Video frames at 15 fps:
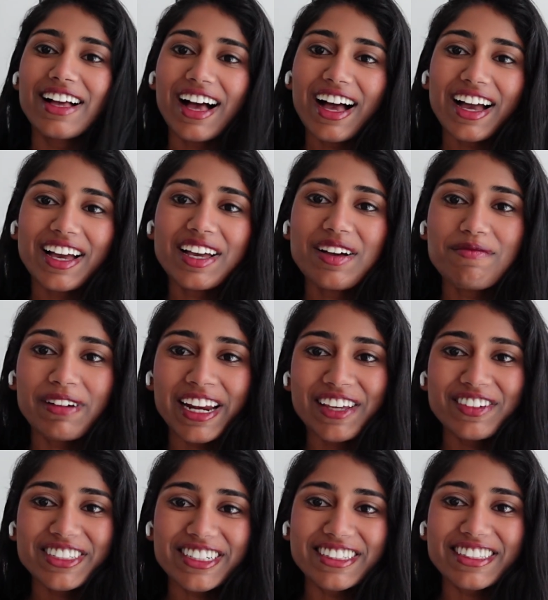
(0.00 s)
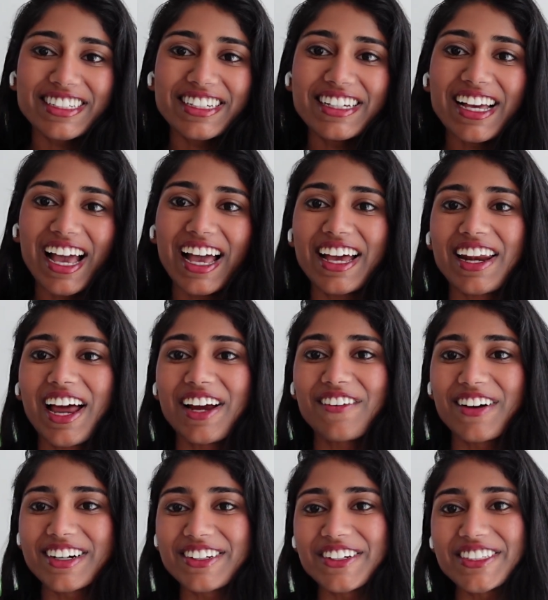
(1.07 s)
Hi, my name is Shruti and I
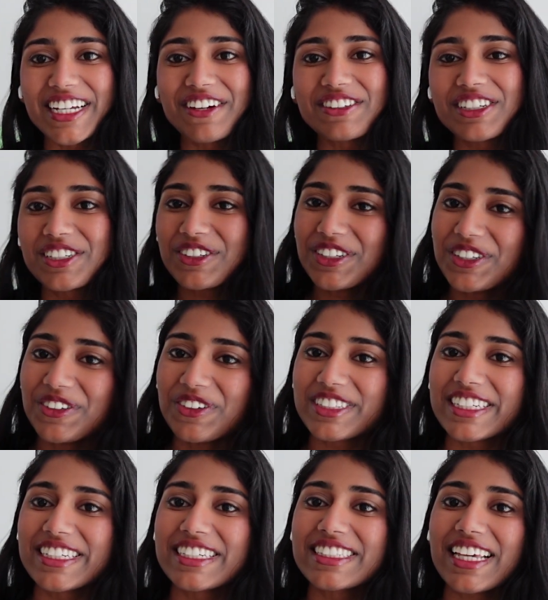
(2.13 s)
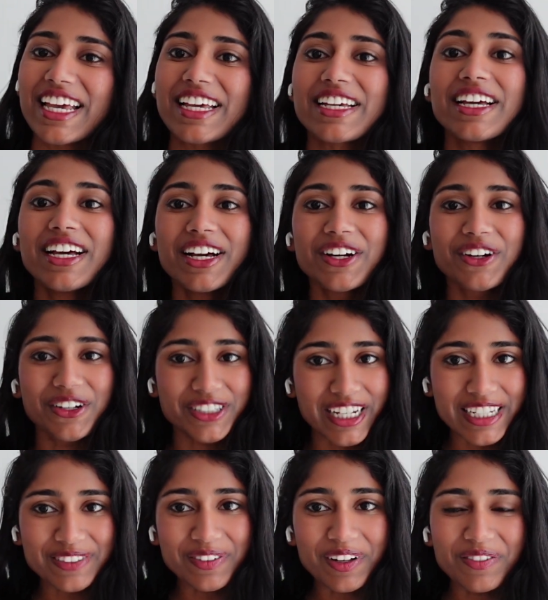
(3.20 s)
run Crochet with the Shrew, which is a crochet
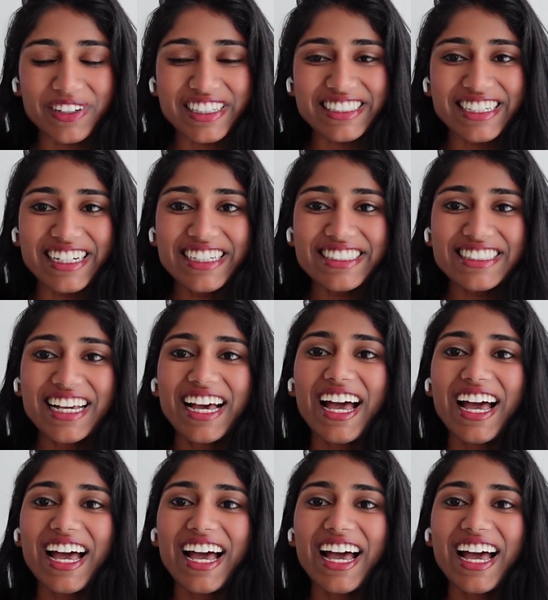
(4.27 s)
small business.